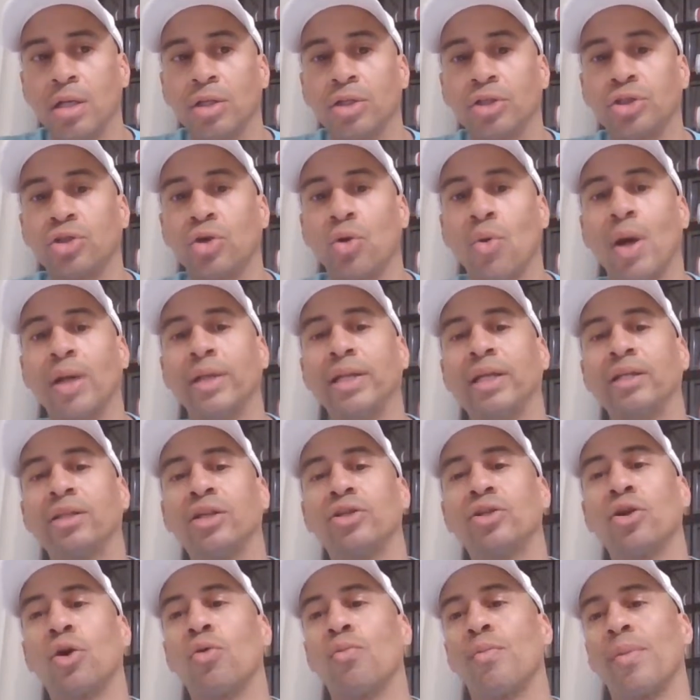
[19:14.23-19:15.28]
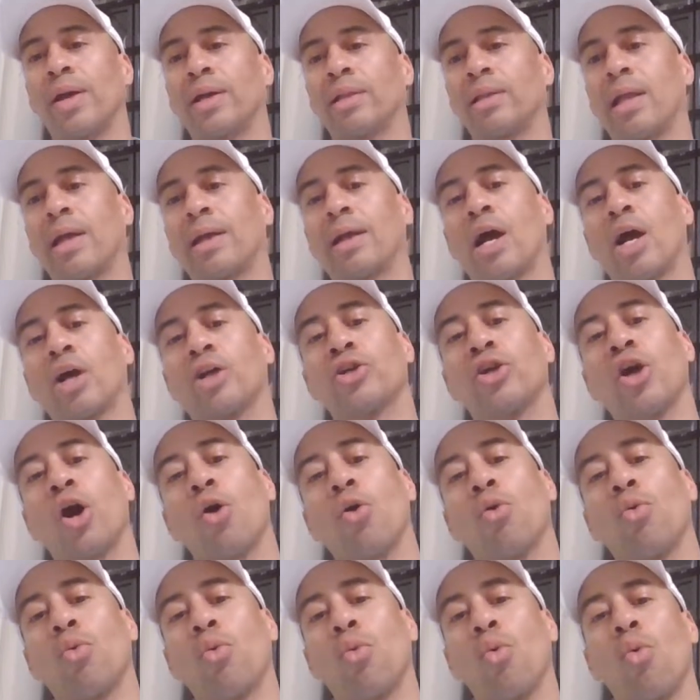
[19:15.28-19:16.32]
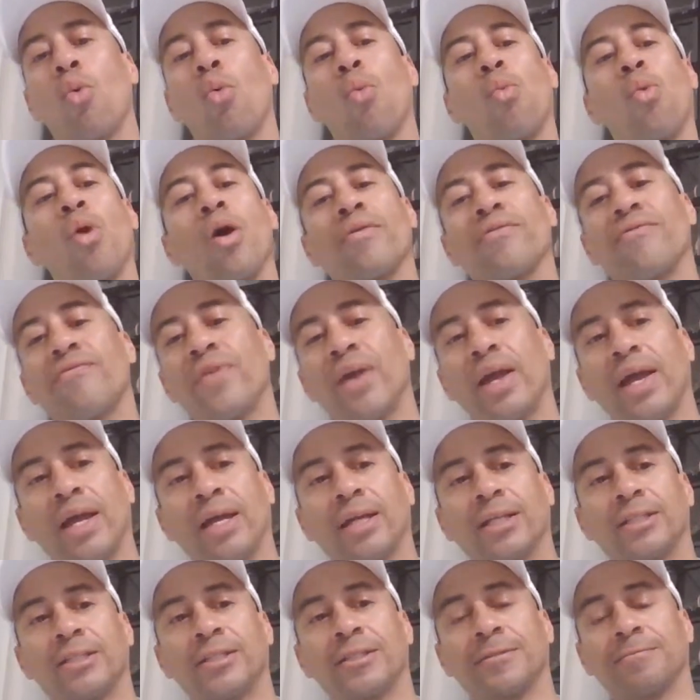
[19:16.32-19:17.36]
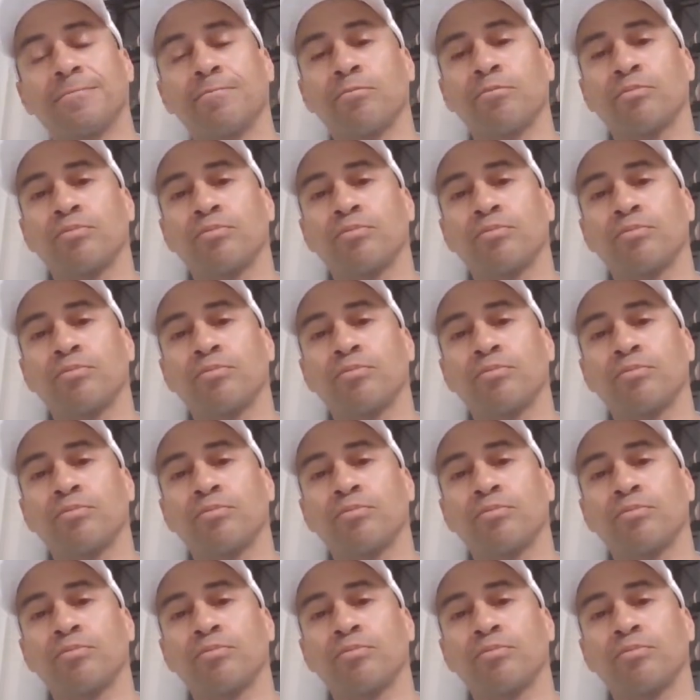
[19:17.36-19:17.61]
So I need to know, man, like, are y'all 1 fans?